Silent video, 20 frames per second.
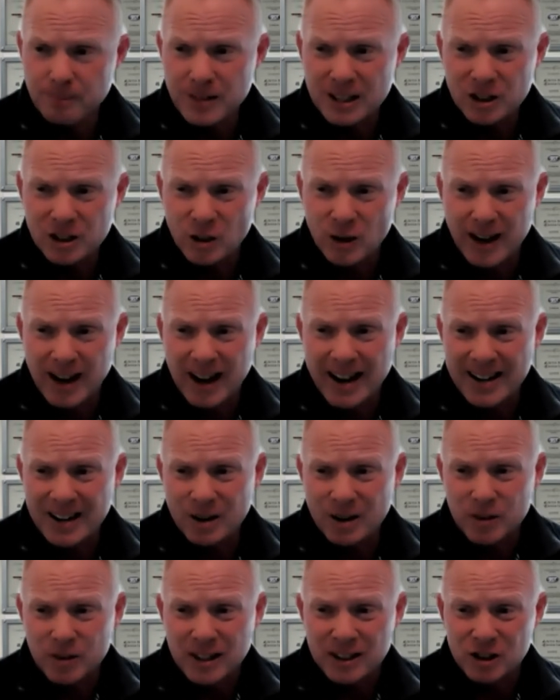So I
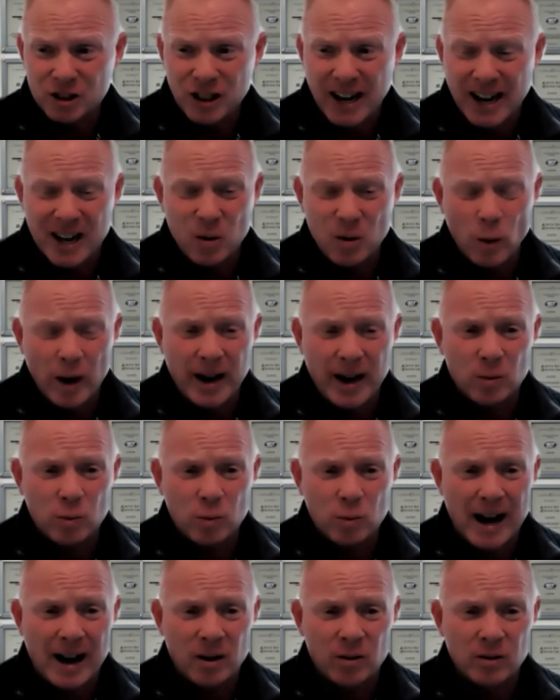don't think there's any way
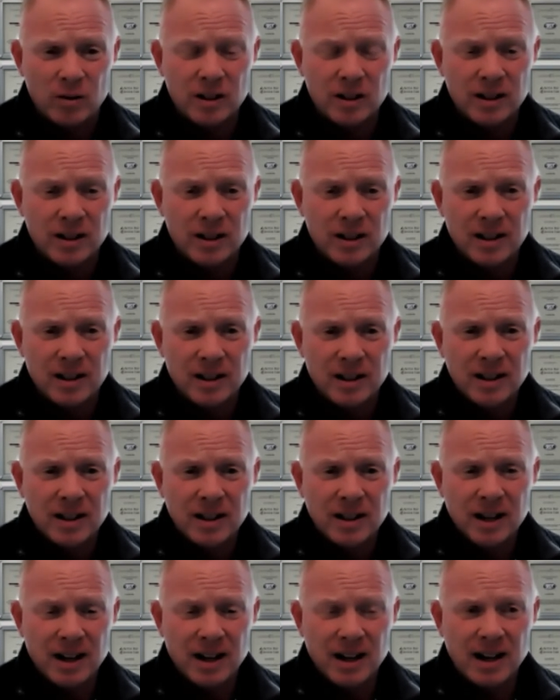around
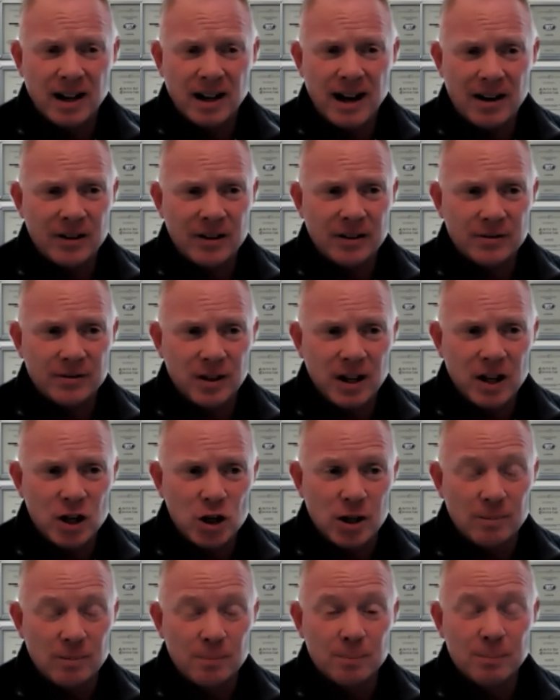having
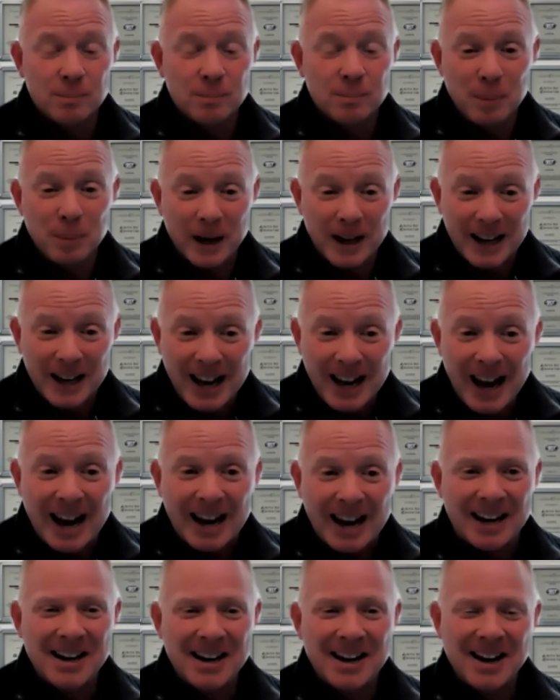inflation. But
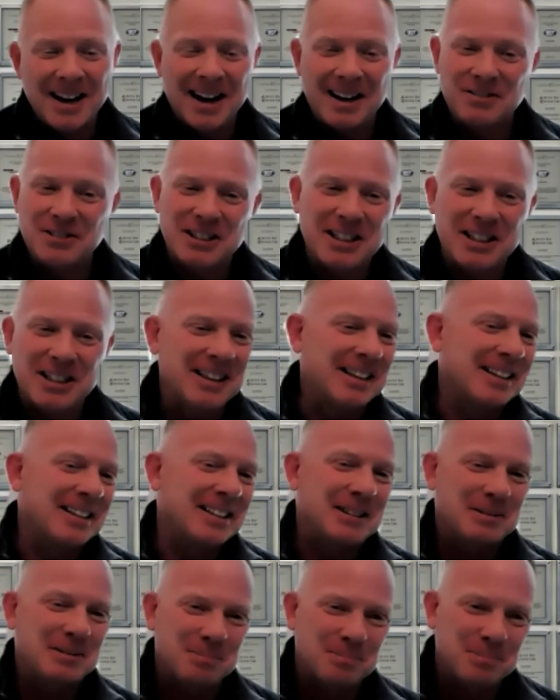again, I've said
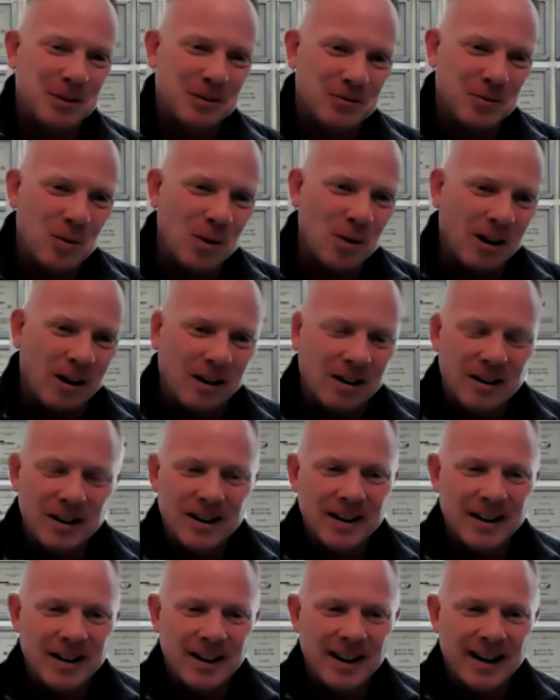this before,
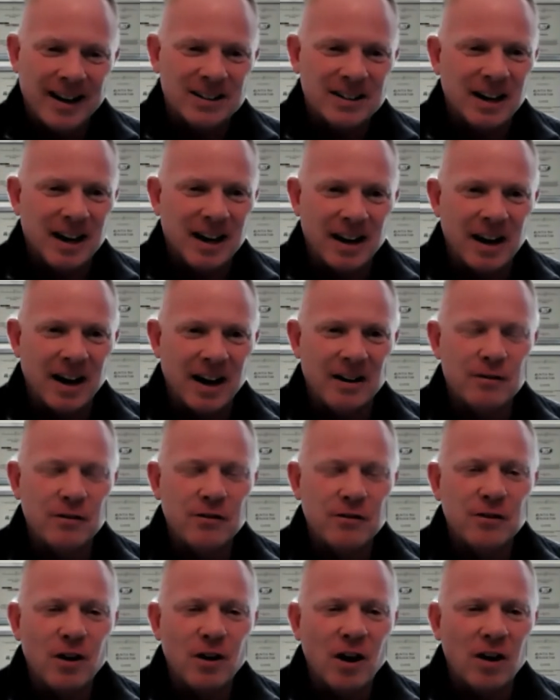it's gone on
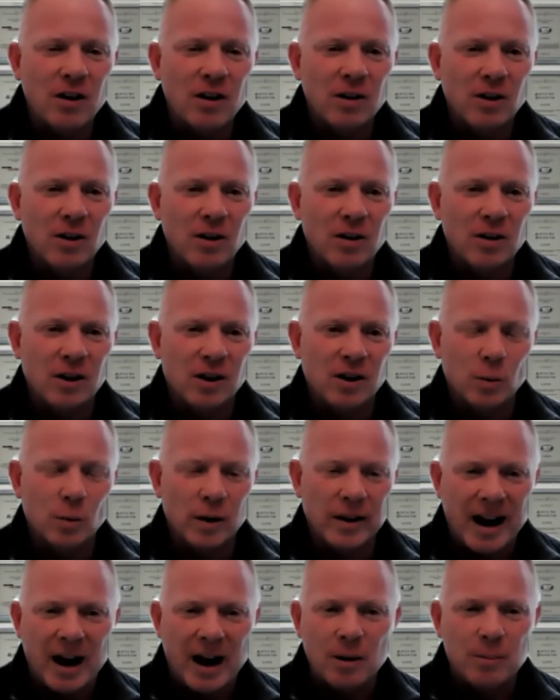far longer
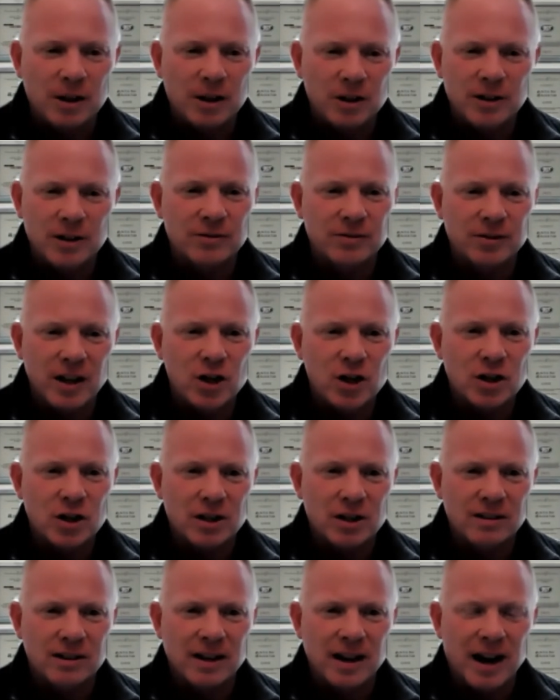without much
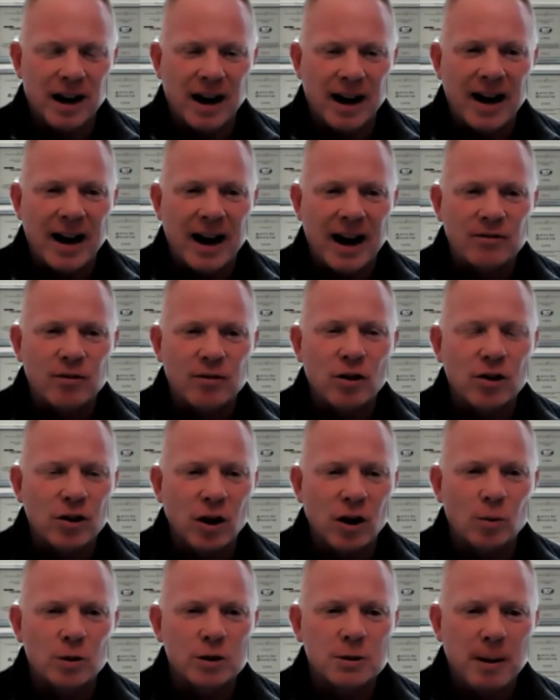inflation than I ever
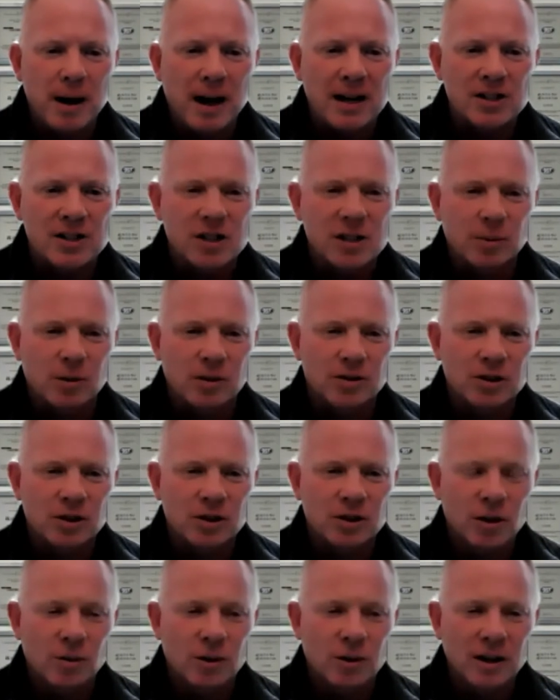thought was possible.
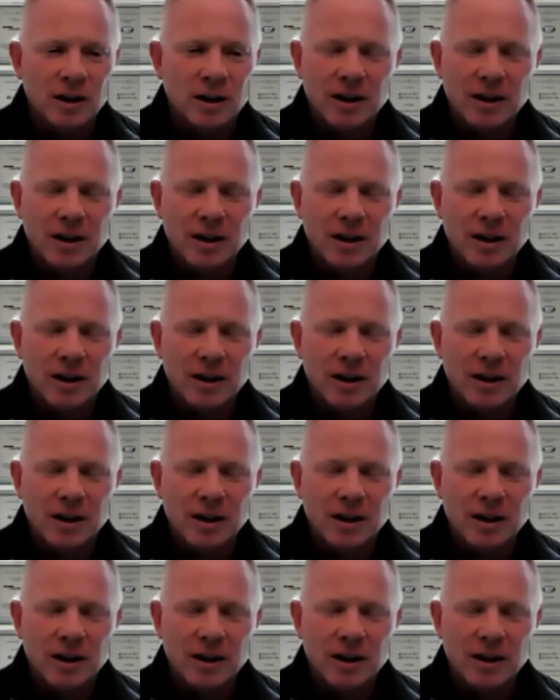So